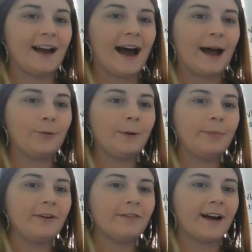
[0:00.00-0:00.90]
I will
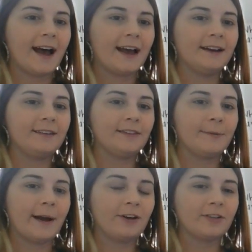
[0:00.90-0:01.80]
provide the
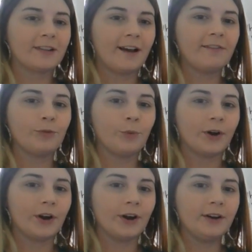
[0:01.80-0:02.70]
Microsoft
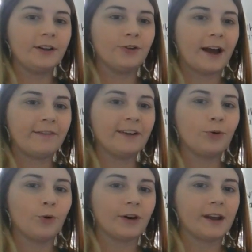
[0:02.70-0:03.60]
Word
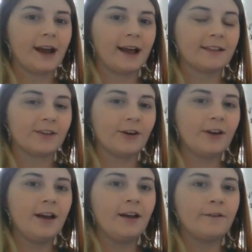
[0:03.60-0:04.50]
graphic organizer
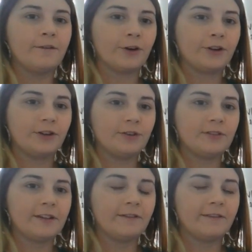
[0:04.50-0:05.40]
for you
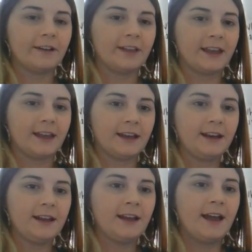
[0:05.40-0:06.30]
to fill
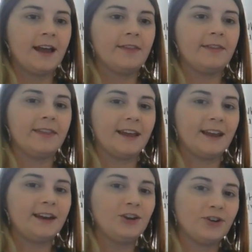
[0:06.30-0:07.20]
in.
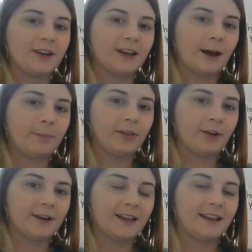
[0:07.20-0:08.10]
Then you can
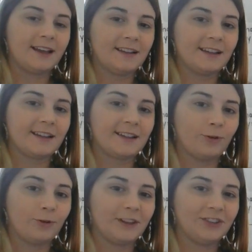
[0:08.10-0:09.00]
upload it into
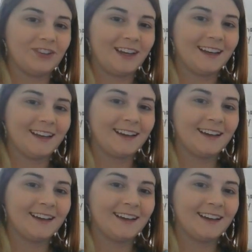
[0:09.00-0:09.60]
Schoology.